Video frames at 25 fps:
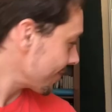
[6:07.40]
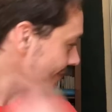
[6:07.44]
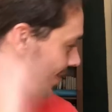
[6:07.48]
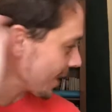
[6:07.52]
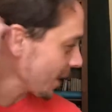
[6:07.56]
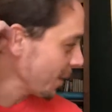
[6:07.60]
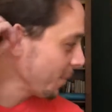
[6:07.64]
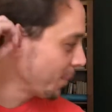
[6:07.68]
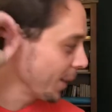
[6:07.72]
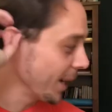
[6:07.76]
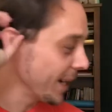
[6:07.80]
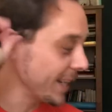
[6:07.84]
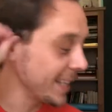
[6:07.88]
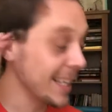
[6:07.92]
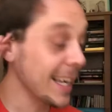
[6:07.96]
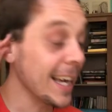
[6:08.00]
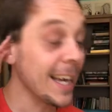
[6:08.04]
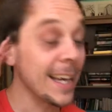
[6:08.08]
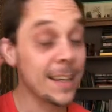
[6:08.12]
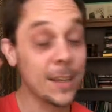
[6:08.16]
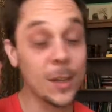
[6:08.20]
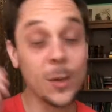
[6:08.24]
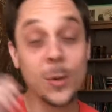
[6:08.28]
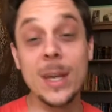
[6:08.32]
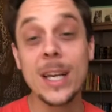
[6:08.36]
But yeah,
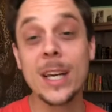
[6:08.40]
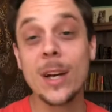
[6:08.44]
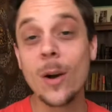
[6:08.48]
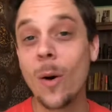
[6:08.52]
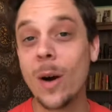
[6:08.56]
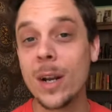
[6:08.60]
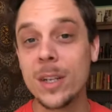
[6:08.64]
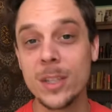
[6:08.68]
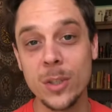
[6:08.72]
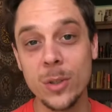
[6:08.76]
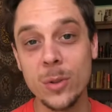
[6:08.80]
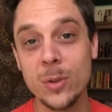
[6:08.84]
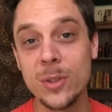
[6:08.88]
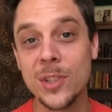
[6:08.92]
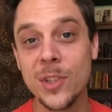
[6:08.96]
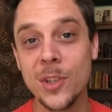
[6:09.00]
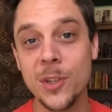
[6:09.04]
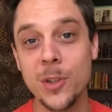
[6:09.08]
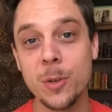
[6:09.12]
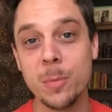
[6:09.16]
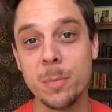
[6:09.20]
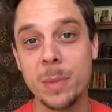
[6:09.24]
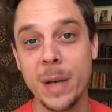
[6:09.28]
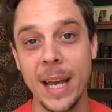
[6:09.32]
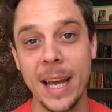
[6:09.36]
you can go on
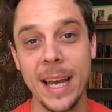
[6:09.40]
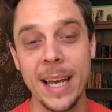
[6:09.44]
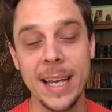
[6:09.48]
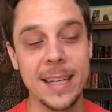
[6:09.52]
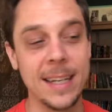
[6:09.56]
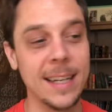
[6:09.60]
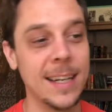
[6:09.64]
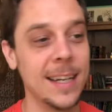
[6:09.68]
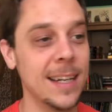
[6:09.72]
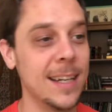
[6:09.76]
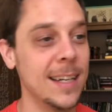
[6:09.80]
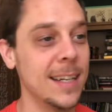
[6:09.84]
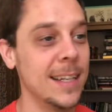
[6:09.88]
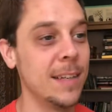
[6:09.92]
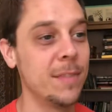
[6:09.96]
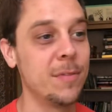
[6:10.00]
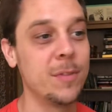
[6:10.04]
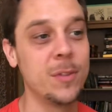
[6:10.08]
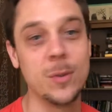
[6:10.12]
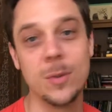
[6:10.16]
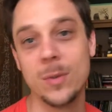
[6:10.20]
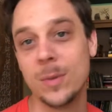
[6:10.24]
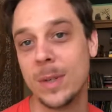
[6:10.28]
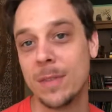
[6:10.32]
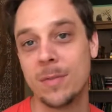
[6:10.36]
YouTube, and if
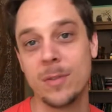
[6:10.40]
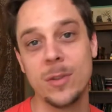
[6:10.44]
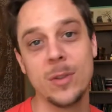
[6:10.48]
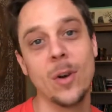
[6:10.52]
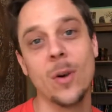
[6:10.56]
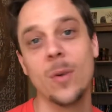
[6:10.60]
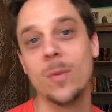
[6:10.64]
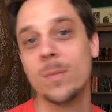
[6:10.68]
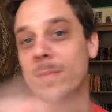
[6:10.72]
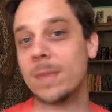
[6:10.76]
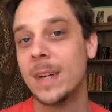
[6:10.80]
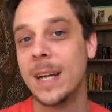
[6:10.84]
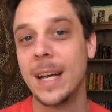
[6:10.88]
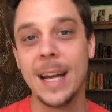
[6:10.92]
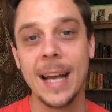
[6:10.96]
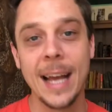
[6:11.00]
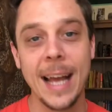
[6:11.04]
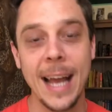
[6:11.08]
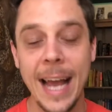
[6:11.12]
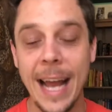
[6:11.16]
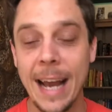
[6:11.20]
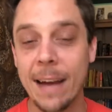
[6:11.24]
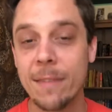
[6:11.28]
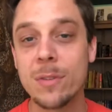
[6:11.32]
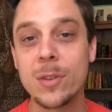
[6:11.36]
you don't
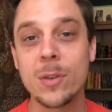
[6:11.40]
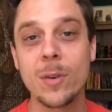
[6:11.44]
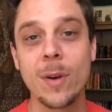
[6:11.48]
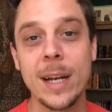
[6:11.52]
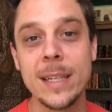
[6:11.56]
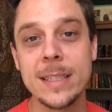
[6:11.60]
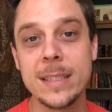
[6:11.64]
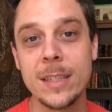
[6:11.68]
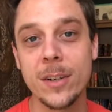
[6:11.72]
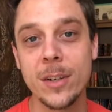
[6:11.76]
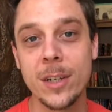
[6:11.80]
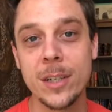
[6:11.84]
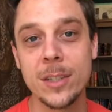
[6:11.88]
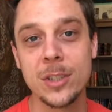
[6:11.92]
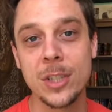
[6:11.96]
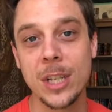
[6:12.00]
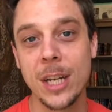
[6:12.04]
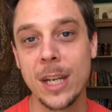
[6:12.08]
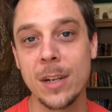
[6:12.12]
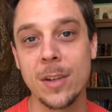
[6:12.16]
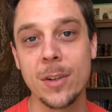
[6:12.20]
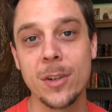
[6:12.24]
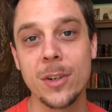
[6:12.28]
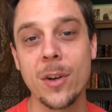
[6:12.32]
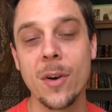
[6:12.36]
have the Criterion
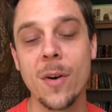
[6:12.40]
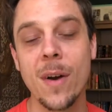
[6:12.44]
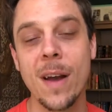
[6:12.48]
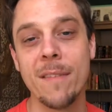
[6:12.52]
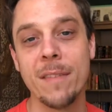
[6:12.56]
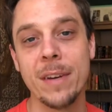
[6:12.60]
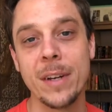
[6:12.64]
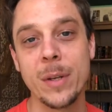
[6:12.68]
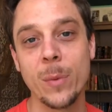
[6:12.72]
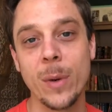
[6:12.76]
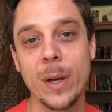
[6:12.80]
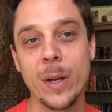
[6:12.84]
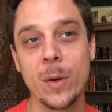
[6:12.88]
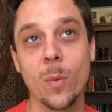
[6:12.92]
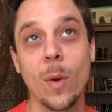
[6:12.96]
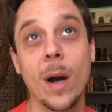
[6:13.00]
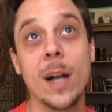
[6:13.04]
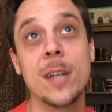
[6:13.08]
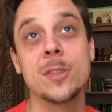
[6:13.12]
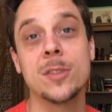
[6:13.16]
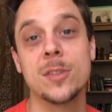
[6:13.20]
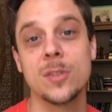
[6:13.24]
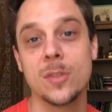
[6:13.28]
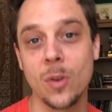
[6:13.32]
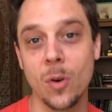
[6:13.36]
channel or don't have any way to
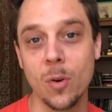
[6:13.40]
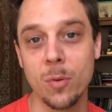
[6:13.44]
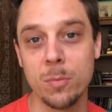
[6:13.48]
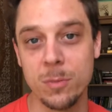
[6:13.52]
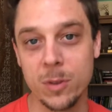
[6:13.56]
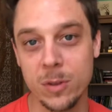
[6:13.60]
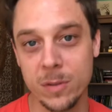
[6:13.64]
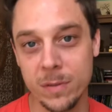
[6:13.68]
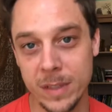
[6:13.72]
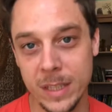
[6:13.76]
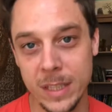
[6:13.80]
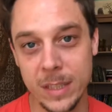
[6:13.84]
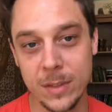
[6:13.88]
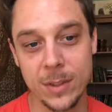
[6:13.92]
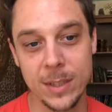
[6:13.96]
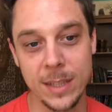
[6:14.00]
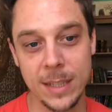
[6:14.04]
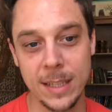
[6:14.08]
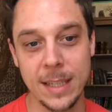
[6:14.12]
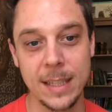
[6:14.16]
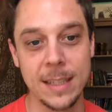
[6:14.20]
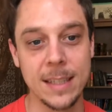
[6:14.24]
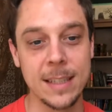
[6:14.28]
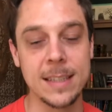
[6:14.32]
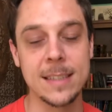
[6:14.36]
watch this whole movie, you can
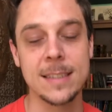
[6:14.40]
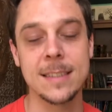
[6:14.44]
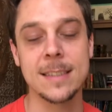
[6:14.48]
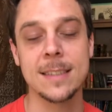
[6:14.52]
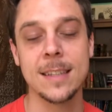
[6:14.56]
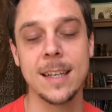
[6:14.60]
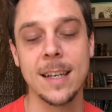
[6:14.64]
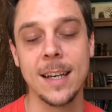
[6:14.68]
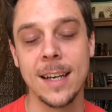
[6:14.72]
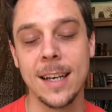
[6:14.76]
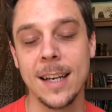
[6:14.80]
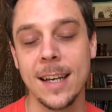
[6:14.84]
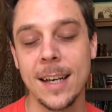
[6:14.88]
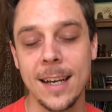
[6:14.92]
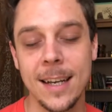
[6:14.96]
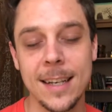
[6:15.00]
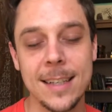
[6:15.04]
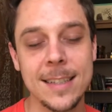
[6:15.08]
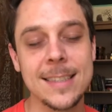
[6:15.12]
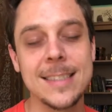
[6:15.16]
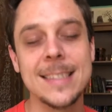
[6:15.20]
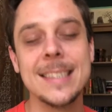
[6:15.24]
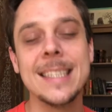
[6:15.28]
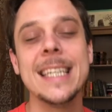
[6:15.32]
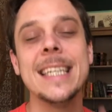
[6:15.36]
at least
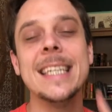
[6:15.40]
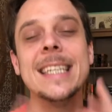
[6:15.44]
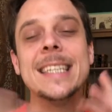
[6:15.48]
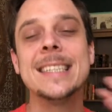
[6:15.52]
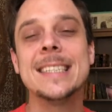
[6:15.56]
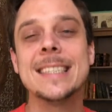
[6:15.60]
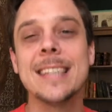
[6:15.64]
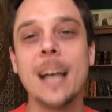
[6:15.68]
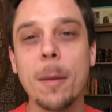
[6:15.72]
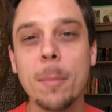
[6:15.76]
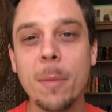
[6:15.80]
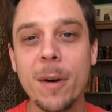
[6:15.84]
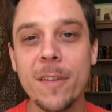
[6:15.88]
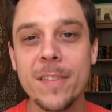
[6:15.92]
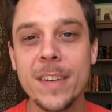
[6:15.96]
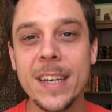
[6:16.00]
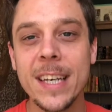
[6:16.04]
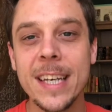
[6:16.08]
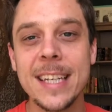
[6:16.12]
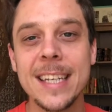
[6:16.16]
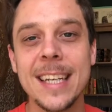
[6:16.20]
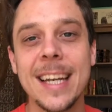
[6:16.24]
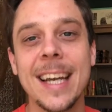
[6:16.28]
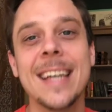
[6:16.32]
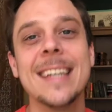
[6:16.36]
see some of
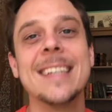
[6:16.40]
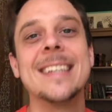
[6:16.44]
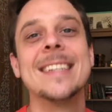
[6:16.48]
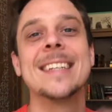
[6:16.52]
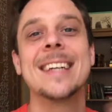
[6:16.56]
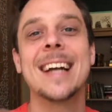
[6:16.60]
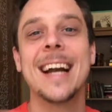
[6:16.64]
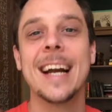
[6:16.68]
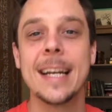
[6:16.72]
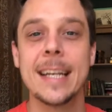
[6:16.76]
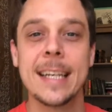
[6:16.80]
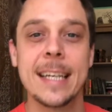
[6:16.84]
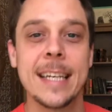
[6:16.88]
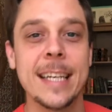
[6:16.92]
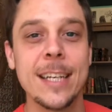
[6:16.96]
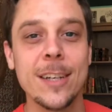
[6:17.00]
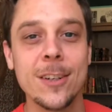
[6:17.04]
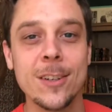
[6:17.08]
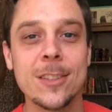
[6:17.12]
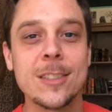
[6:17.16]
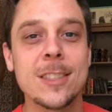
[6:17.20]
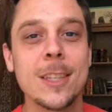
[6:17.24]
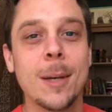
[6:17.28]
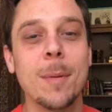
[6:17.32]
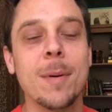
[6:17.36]
it and kind of hear
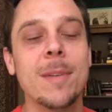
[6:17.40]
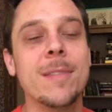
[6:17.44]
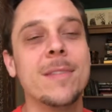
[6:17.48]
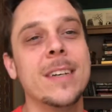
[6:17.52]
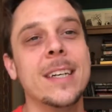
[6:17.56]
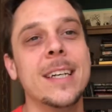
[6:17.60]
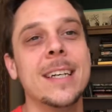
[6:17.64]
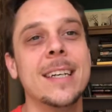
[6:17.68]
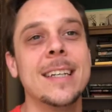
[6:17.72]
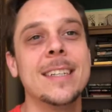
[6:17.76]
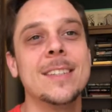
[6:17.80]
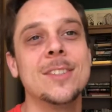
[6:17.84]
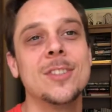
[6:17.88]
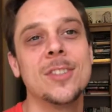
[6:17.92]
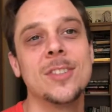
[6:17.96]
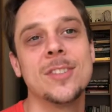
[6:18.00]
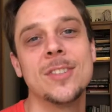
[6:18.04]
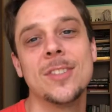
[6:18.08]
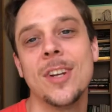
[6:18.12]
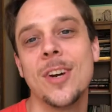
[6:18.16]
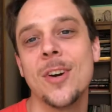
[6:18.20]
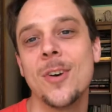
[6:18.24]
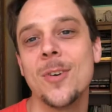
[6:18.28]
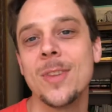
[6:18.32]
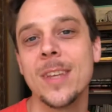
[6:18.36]
some of it, and just
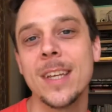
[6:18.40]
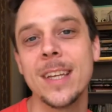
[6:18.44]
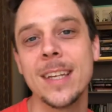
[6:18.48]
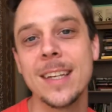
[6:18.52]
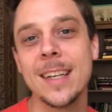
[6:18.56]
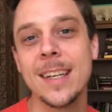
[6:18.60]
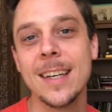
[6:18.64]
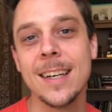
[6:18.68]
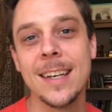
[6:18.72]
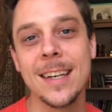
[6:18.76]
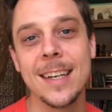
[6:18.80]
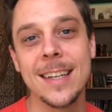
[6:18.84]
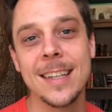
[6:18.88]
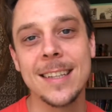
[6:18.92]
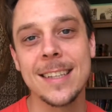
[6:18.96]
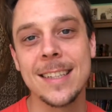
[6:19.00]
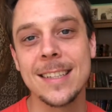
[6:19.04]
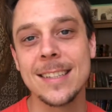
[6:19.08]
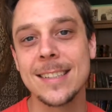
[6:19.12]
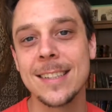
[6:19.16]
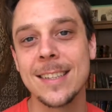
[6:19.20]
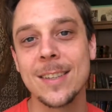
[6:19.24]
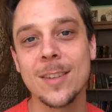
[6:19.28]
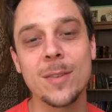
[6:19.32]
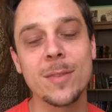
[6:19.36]
know that
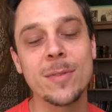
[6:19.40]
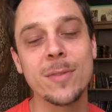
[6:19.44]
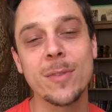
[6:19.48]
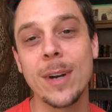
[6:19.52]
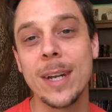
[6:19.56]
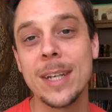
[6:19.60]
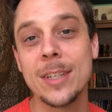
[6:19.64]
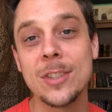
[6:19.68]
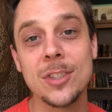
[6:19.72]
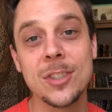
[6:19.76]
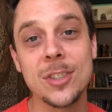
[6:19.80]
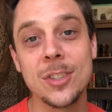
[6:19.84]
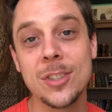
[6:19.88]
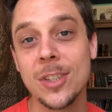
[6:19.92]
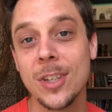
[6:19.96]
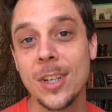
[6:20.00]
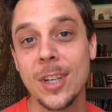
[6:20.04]
this little French